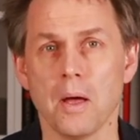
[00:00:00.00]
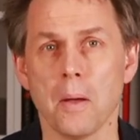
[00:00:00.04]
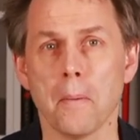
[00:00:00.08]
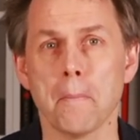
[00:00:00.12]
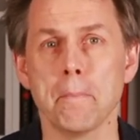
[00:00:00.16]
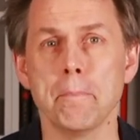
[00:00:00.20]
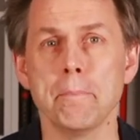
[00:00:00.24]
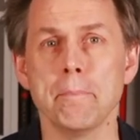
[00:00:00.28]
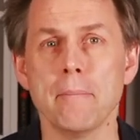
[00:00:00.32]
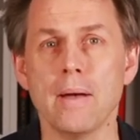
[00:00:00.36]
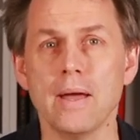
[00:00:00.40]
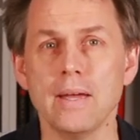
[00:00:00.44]

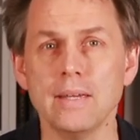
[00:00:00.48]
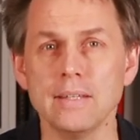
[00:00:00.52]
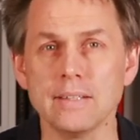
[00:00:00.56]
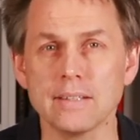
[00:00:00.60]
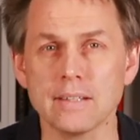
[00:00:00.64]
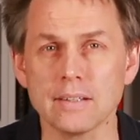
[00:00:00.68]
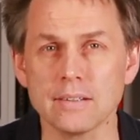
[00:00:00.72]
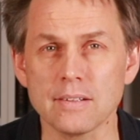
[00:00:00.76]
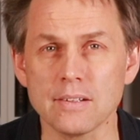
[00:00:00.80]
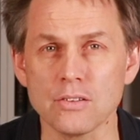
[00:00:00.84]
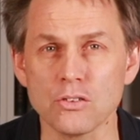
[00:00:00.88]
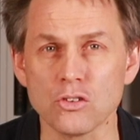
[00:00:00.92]

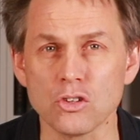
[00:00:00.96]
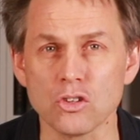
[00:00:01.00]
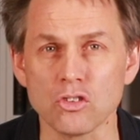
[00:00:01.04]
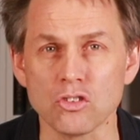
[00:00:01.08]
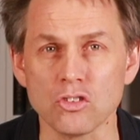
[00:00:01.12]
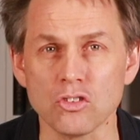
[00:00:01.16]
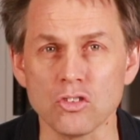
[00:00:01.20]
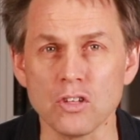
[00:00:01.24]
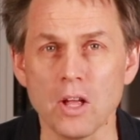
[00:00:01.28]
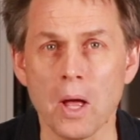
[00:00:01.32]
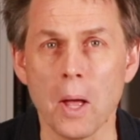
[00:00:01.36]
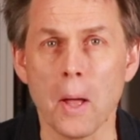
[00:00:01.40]
Make a
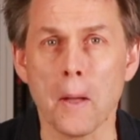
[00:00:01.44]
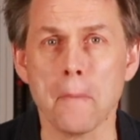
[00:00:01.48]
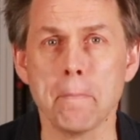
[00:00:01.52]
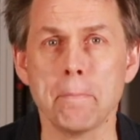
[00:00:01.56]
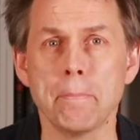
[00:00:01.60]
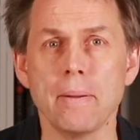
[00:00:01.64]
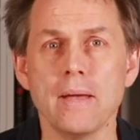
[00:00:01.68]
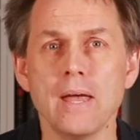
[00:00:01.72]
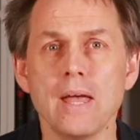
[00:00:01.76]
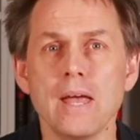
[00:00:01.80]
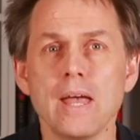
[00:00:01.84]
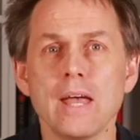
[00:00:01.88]
decision
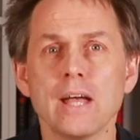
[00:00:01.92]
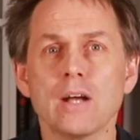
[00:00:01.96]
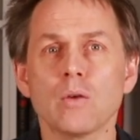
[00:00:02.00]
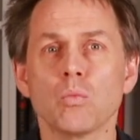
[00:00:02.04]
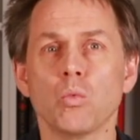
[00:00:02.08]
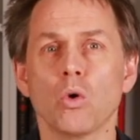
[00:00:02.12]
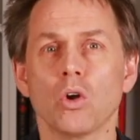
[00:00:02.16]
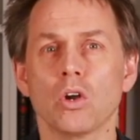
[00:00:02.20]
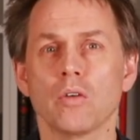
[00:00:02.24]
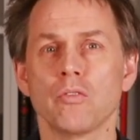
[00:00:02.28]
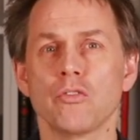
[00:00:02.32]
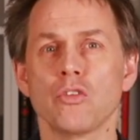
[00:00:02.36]
pick
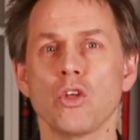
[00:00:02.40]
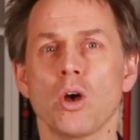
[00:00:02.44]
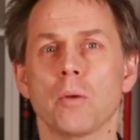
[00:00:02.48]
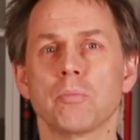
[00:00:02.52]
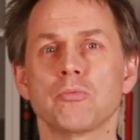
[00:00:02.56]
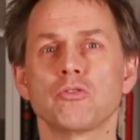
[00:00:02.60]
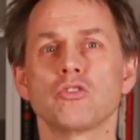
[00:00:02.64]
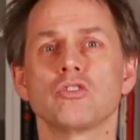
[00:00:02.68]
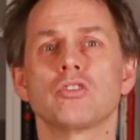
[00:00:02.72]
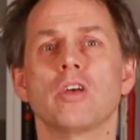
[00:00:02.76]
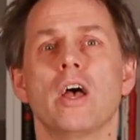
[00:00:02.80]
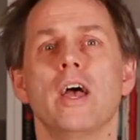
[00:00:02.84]
one of the
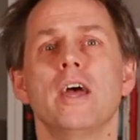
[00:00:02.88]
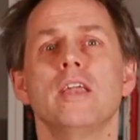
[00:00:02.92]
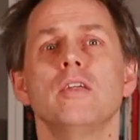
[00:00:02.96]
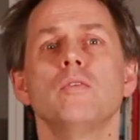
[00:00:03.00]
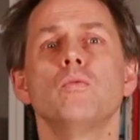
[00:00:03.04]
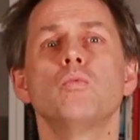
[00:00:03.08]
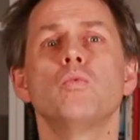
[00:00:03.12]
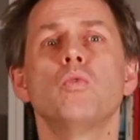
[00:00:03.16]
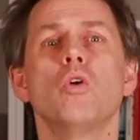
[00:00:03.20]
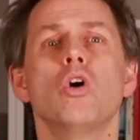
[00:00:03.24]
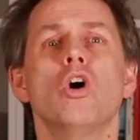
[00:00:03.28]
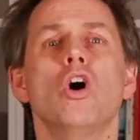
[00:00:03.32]
options
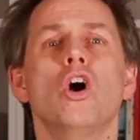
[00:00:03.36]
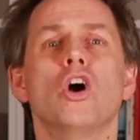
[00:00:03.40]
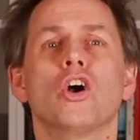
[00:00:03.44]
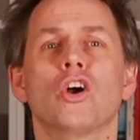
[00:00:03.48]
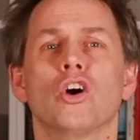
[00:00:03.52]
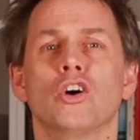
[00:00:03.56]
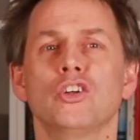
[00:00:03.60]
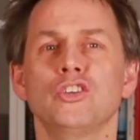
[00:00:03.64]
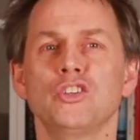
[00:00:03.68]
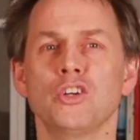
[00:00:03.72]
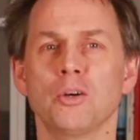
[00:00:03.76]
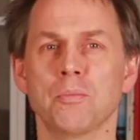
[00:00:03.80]
and work
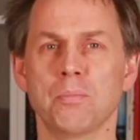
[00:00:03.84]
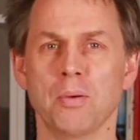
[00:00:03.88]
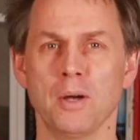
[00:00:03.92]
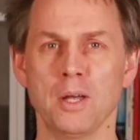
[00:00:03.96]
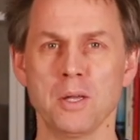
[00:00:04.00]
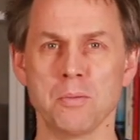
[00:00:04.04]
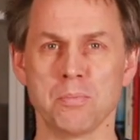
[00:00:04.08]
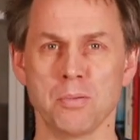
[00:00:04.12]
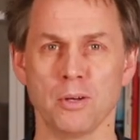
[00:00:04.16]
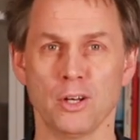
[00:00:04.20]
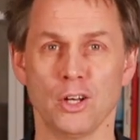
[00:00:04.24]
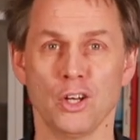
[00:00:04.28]
on your
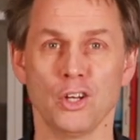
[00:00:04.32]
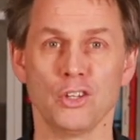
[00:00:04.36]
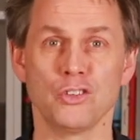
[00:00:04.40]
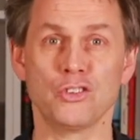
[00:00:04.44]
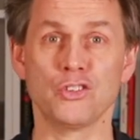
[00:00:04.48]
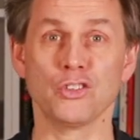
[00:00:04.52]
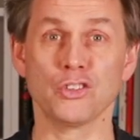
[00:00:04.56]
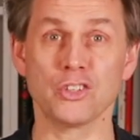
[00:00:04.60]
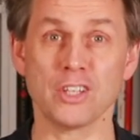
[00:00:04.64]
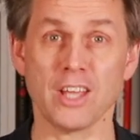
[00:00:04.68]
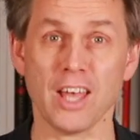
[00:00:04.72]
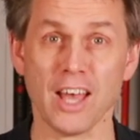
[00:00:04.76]
paper
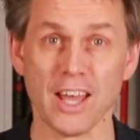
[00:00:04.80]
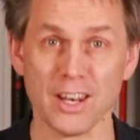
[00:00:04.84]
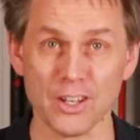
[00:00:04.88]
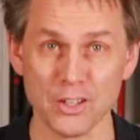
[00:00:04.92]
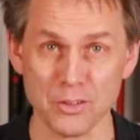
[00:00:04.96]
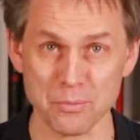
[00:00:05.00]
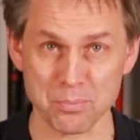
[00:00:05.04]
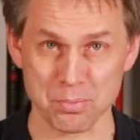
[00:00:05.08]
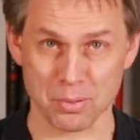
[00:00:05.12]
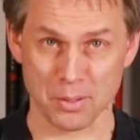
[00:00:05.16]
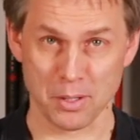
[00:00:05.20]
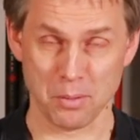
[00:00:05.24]
to get
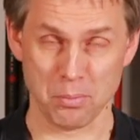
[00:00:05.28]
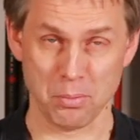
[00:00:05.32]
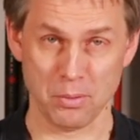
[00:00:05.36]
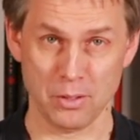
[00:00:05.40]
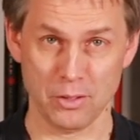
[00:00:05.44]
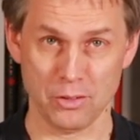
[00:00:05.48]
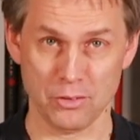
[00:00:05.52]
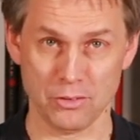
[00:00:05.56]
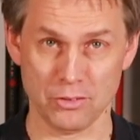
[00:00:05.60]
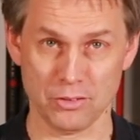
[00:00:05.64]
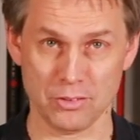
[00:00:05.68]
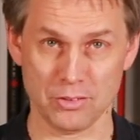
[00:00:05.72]
it
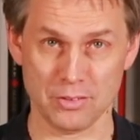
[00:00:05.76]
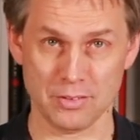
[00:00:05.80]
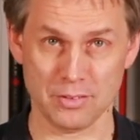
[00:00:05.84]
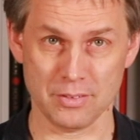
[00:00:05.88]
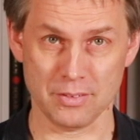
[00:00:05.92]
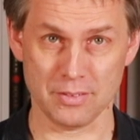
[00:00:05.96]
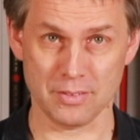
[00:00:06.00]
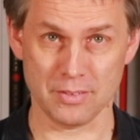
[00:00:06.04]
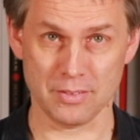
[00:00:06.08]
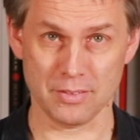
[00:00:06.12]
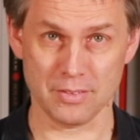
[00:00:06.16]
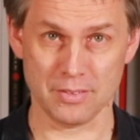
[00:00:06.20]
published.
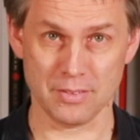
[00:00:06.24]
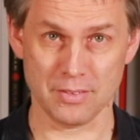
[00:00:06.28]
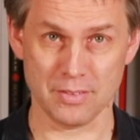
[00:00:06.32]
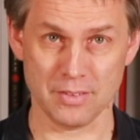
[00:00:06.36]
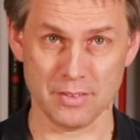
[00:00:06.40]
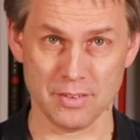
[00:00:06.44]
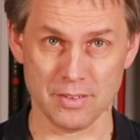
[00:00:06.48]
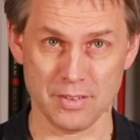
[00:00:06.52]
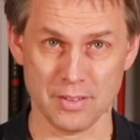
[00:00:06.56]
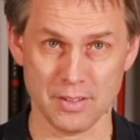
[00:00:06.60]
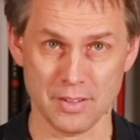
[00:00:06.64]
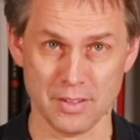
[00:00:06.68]

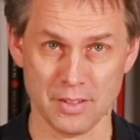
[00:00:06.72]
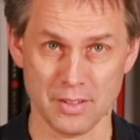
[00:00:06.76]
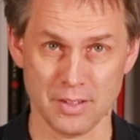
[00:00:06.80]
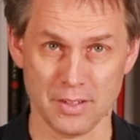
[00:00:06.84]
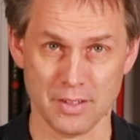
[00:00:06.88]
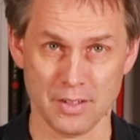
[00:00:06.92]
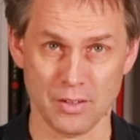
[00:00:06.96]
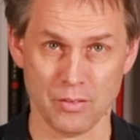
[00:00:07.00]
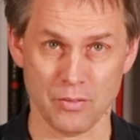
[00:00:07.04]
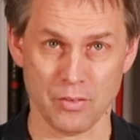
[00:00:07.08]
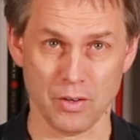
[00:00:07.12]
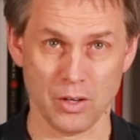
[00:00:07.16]

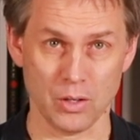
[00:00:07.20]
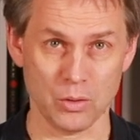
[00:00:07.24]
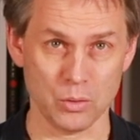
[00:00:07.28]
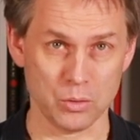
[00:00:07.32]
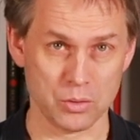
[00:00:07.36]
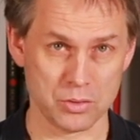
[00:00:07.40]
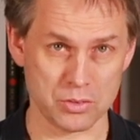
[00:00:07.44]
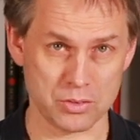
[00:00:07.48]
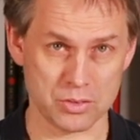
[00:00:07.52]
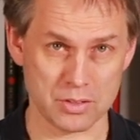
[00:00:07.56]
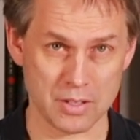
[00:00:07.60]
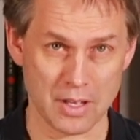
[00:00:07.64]

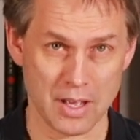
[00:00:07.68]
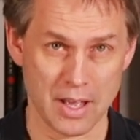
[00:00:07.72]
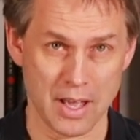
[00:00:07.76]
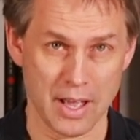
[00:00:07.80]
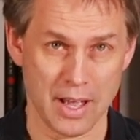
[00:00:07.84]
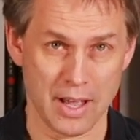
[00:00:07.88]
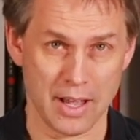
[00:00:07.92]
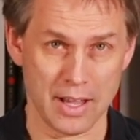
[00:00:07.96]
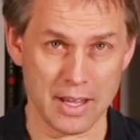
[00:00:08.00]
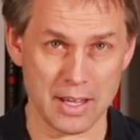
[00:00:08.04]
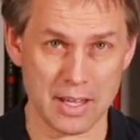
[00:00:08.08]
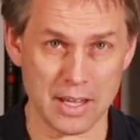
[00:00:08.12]
Folks,
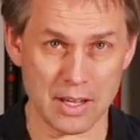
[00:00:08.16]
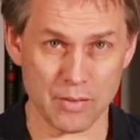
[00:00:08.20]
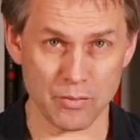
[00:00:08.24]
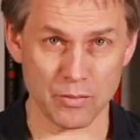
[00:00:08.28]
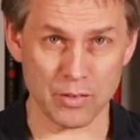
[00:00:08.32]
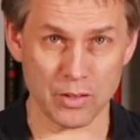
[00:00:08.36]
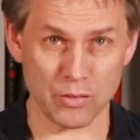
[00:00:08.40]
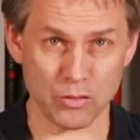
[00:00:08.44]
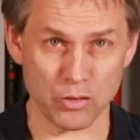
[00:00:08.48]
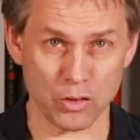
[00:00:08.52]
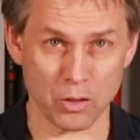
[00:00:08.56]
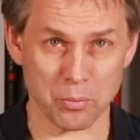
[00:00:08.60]

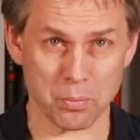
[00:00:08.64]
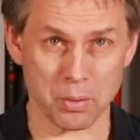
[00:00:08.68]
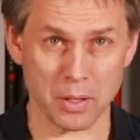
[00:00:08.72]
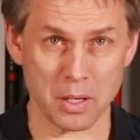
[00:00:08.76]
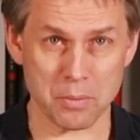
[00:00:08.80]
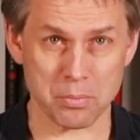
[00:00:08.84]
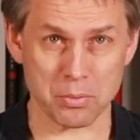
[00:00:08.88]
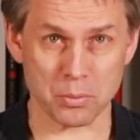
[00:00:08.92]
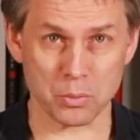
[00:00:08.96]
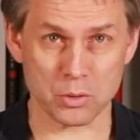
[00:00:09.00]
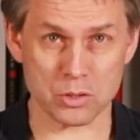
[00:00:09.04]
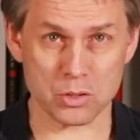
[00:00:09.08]
even if your
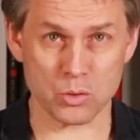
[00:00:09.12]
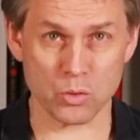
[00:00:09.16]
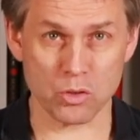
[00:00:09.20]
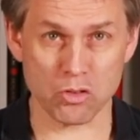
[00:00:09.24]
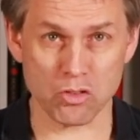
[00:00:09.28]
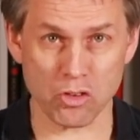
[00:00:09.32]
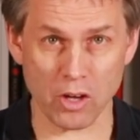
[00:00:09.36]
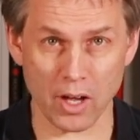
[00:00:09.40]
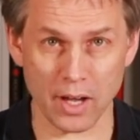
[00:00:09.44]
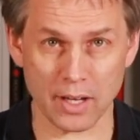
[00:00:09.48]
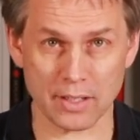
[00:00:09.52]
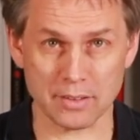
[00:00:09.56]
paper was
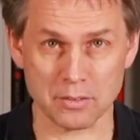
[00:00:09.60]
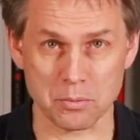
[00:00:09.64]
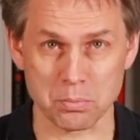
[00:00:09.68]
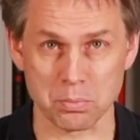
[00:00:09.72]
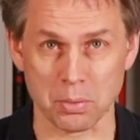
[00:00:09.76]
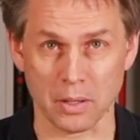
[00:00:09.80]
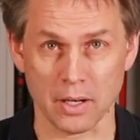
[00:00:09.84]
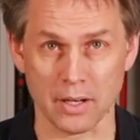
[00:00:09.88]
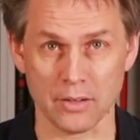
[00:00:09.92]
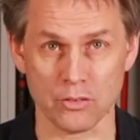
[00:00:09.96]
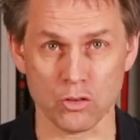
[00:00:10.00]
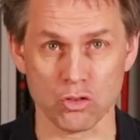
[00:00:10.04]
rejected
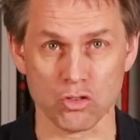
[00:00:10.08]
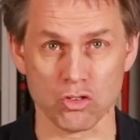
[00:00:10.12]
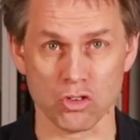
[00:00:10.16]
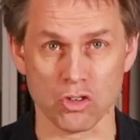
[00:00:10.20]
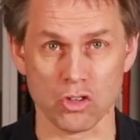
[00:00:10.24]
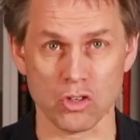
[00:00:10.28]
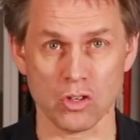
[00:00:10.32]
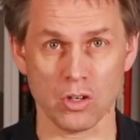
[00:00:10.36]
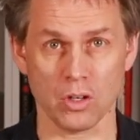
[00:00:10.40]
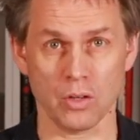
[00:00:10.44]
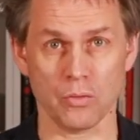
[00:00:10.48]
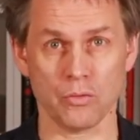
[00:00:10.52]
by the
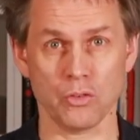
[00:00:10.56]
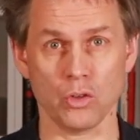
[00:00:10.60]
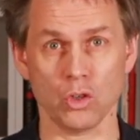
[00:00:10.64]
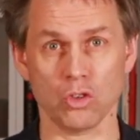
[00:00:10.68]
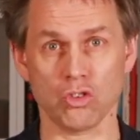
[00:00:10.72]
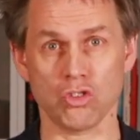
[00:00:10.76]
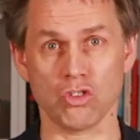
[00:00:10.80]
journal of your